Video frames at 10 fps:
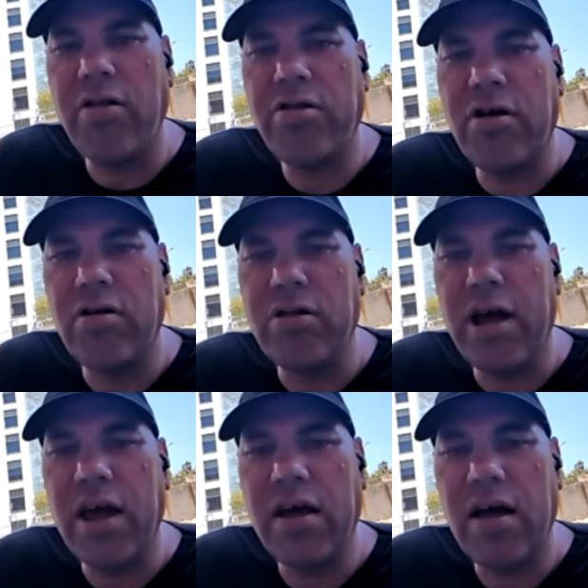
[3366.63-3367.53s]
also
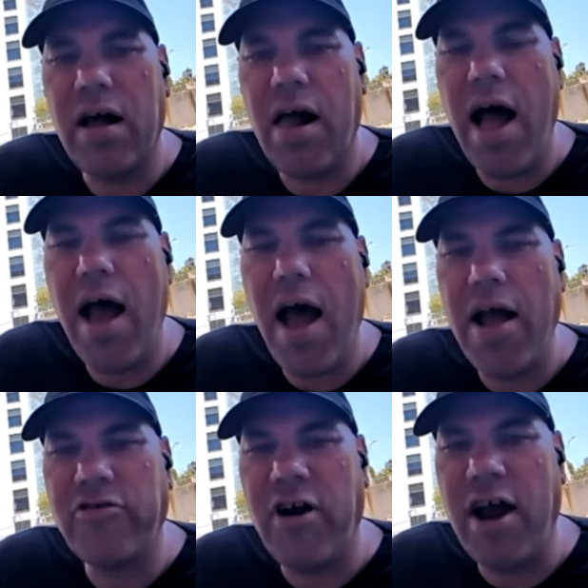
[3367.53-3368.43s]
like
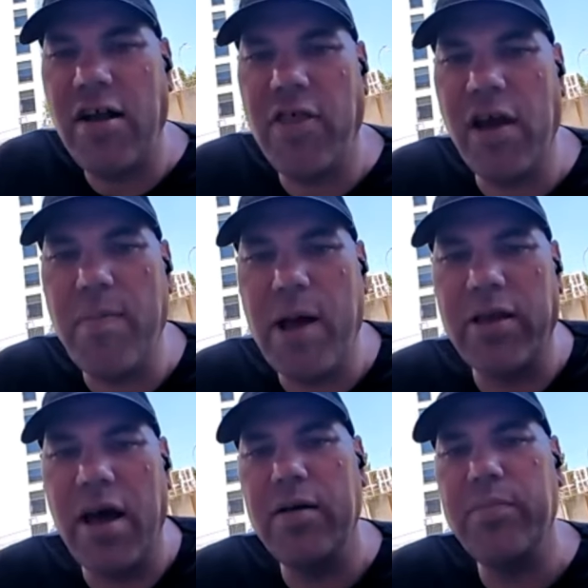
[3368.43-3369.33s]
I tried to think about
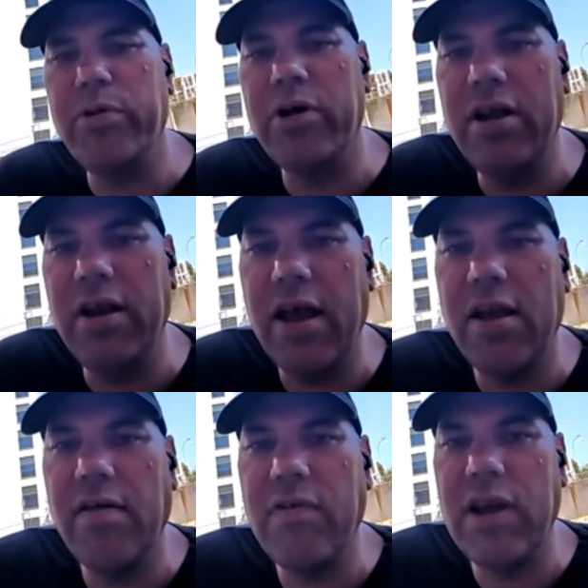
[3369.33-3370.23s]
the unemployed
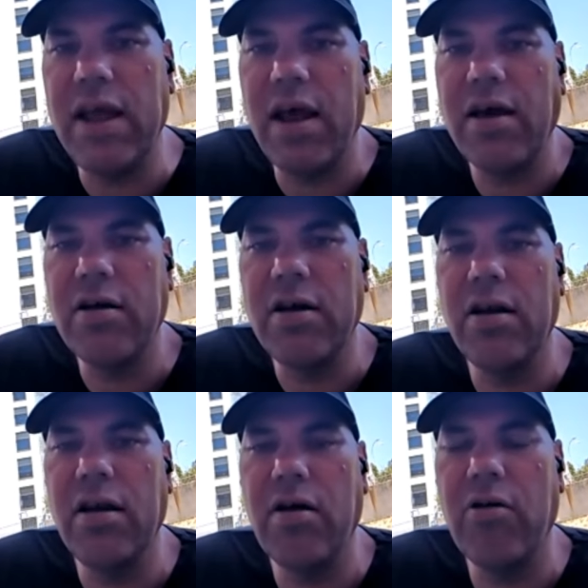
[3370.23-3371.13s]
negativity and I
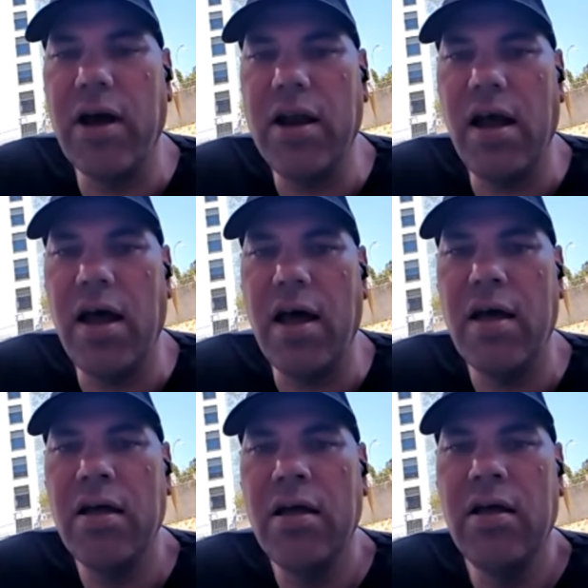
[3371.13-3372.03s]
couldn't quite
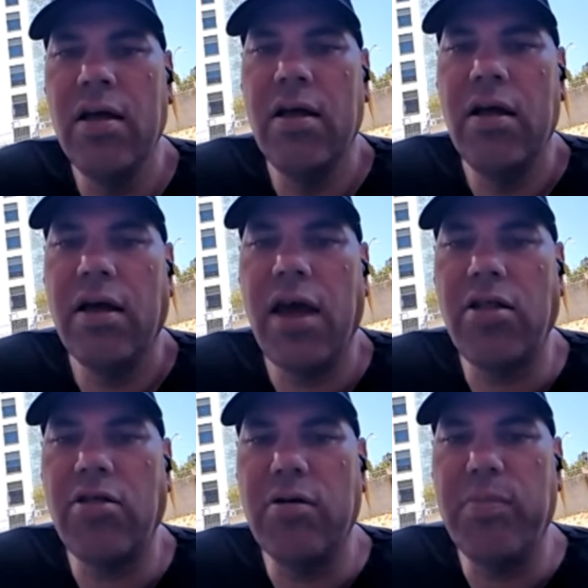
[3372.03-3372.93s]

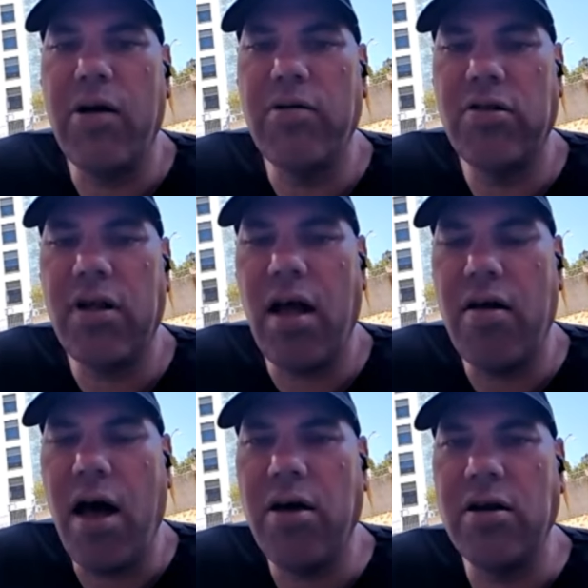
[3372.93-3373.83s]
get to it, but
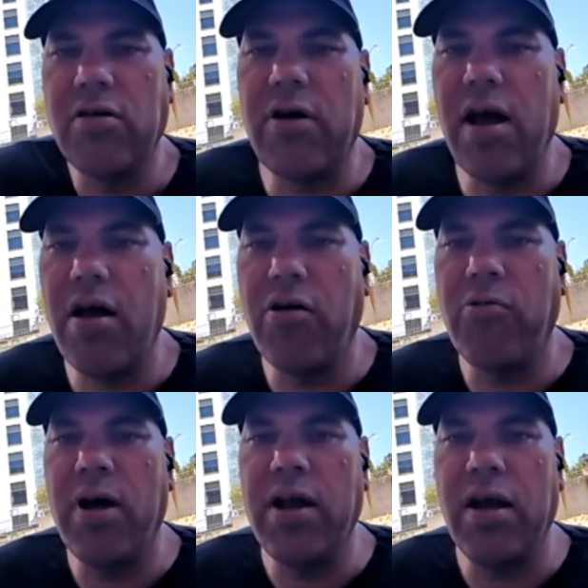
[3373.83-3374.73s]
I couldn't
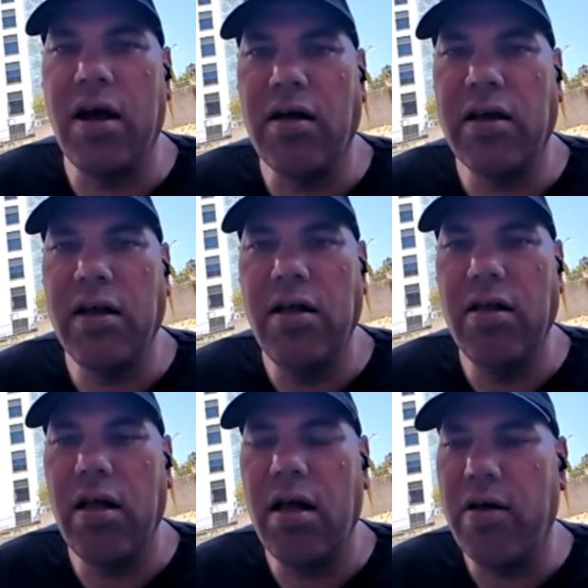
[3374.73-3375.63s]
quite
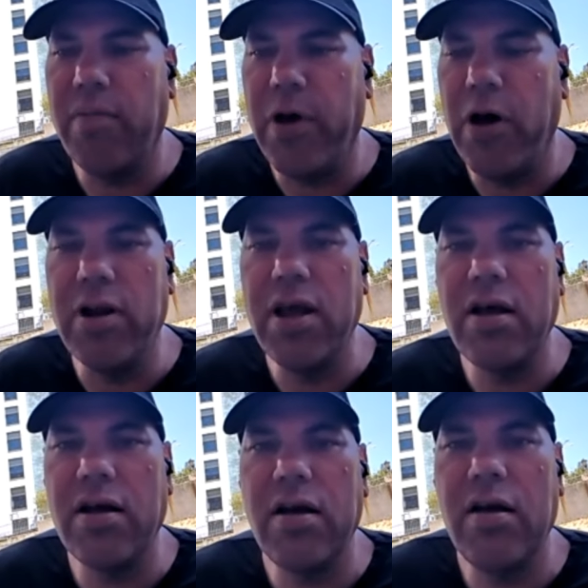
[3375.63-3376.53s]
hone in
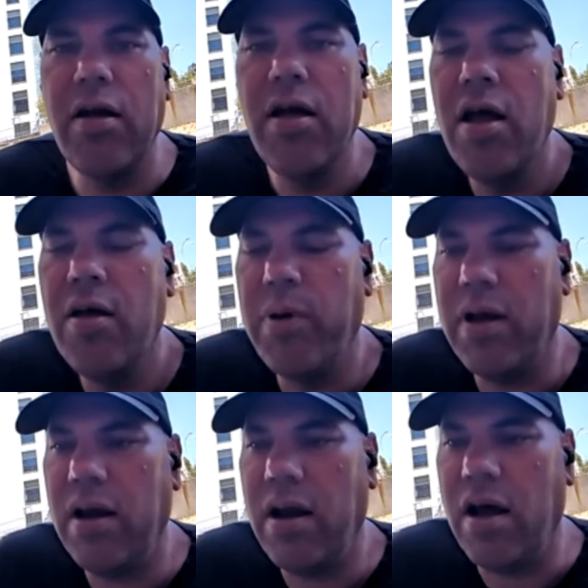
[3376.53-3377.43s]
on it.
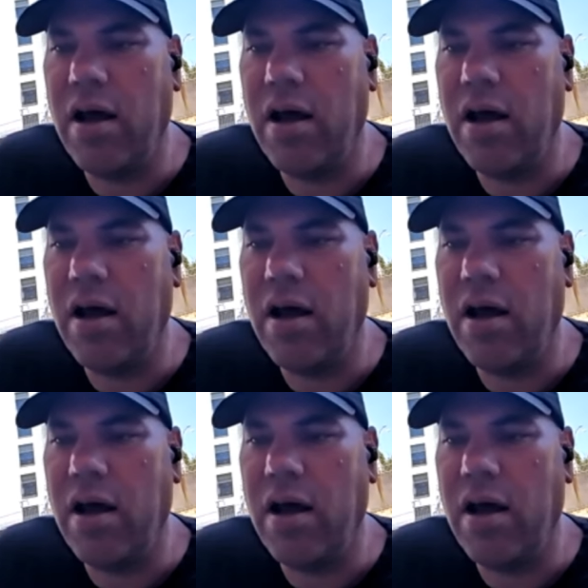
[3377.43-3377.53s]
But